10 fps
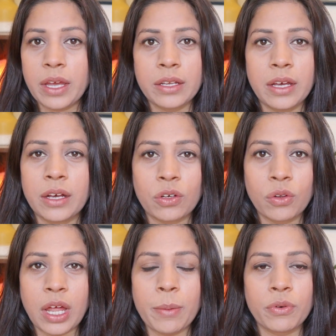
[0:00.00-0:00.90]
a
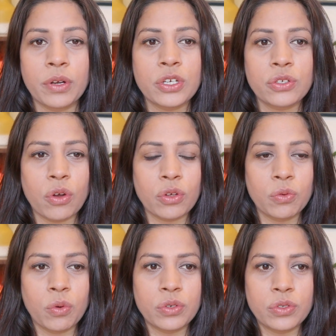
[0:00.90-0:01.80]
collaboration, or
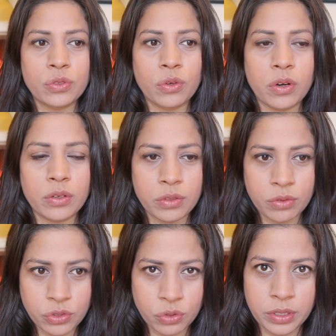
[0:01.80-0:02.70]
you want
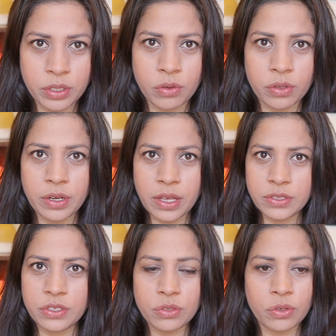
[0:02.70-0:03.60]
to join an
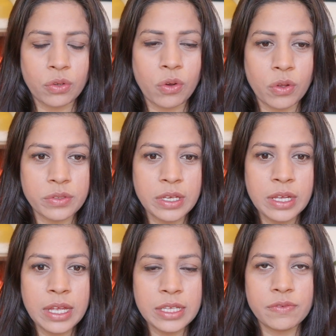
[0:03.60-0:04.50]
organization or cause,
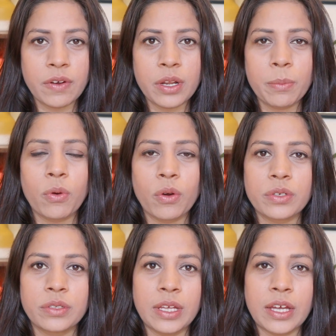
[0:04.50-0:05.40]
it's very
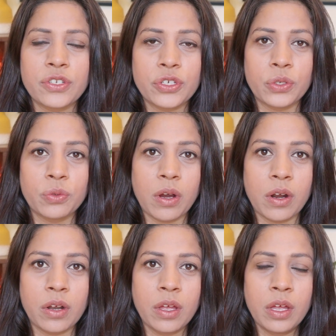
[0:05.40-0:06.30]
important that you
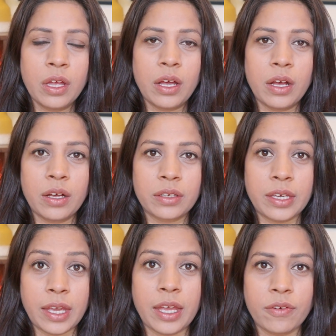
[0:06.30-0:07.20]
are
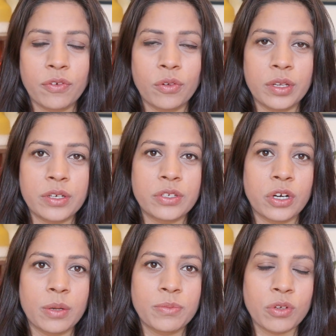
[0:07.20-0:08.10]
careful in
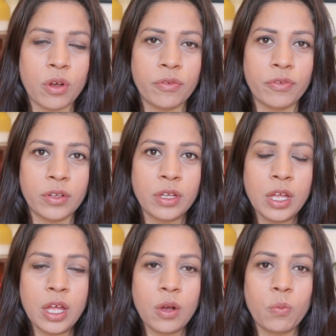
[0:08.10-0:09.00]
terms of
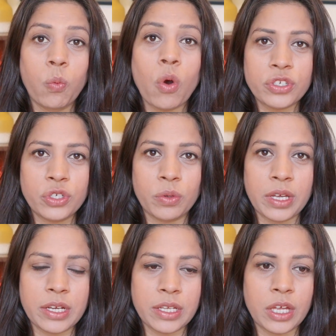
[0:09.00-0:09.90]
what you're
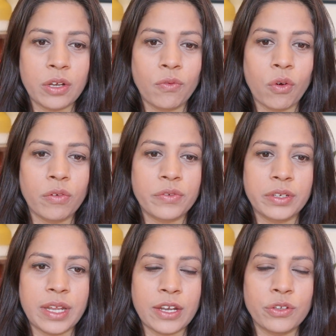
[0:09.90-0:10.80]
getting involved
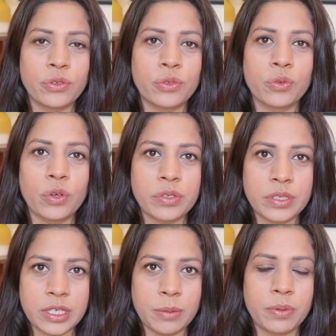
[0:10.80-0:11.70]
in, and you do your
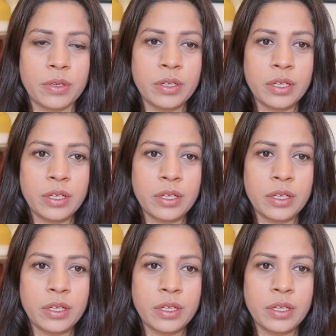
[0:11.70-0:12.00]
deep